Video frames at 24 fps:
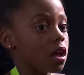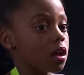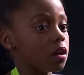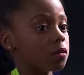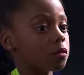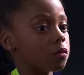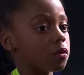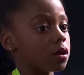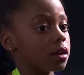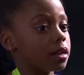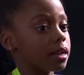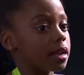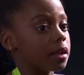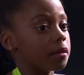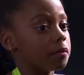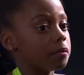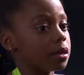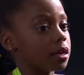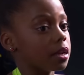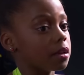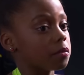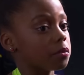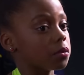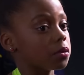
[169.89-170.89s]
and one day
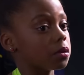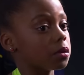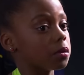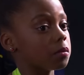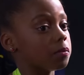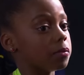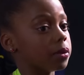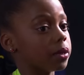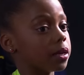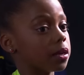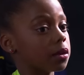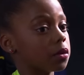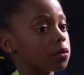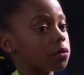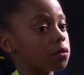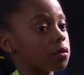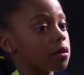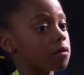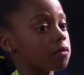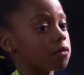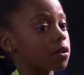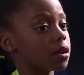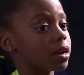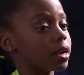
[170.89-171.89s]
be able to beat
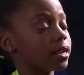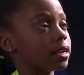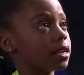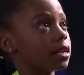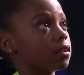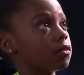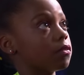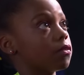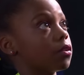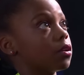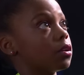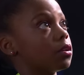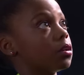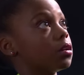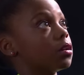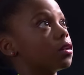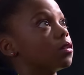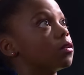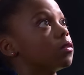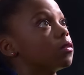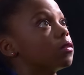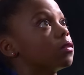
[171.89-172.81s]
whoever I need for you.